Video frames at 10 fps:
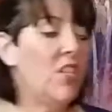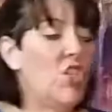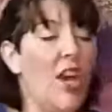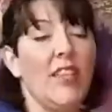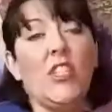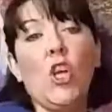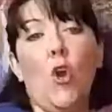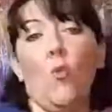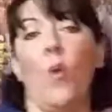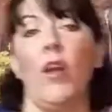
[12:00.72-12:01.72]
suggest
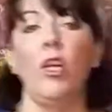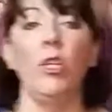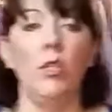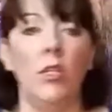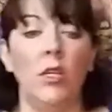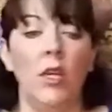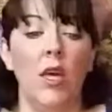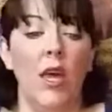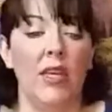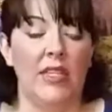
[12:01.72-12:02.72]
a runner
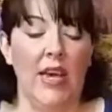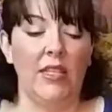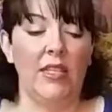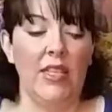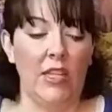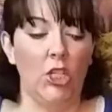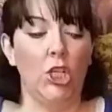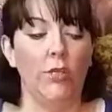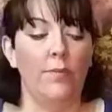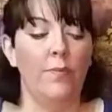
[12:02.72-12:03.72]
down the
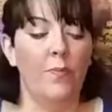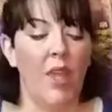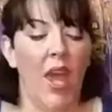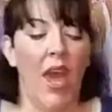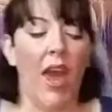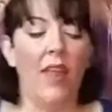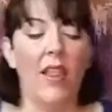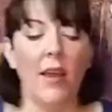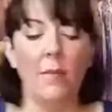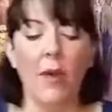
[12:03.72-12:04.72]
center, and
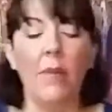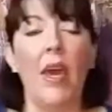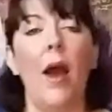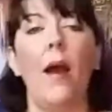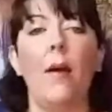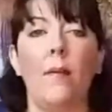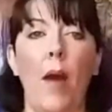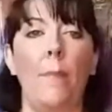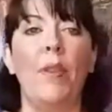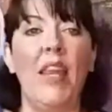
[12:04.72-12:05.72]
then maybe a
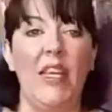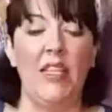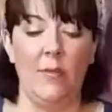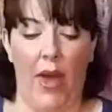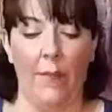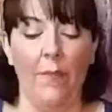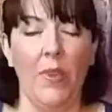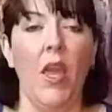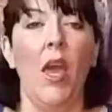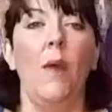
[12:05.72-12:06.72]
placemat.
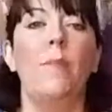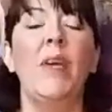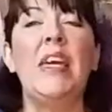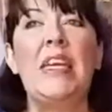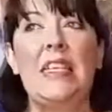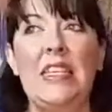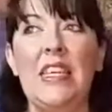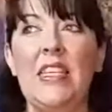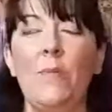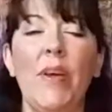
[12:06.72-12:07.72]
Because
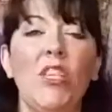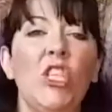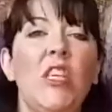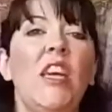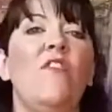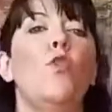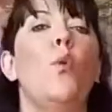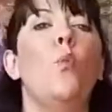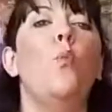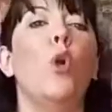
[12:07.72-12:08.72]
especially if
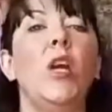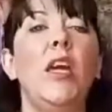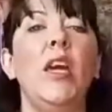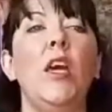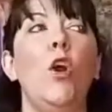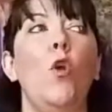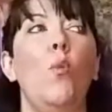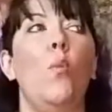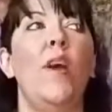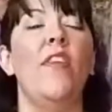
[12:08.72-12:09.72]
you're working
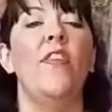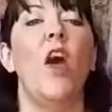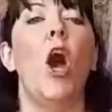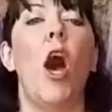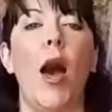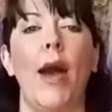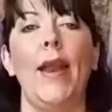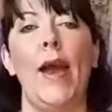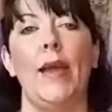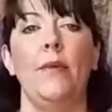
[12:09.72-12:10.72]
with hot
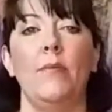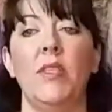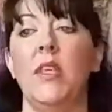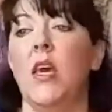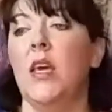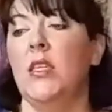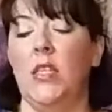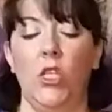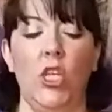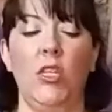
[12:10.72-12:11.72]
items,
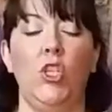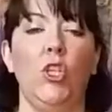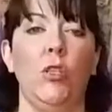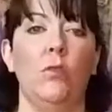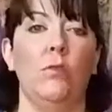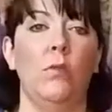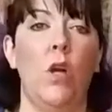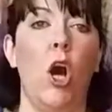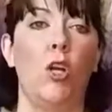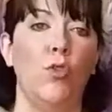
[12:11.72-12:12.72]
such as your
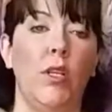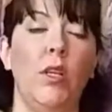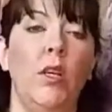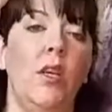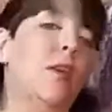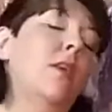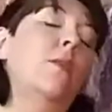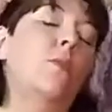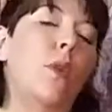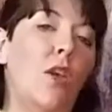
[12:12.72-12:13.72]
cauldron,
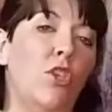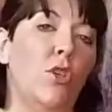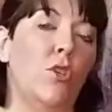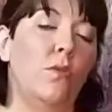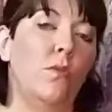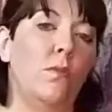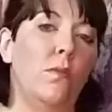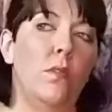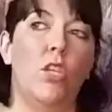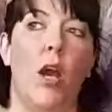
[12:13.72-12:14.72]
and I'll show you
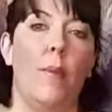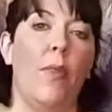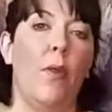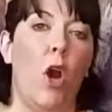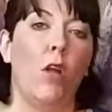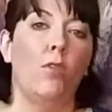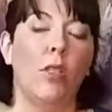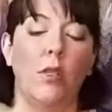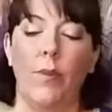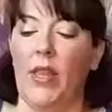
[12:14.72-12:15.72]
and talk about the cauldron
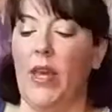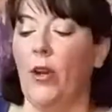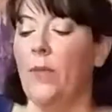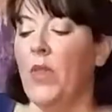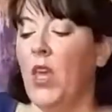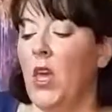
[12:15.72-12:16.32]
a little bit later.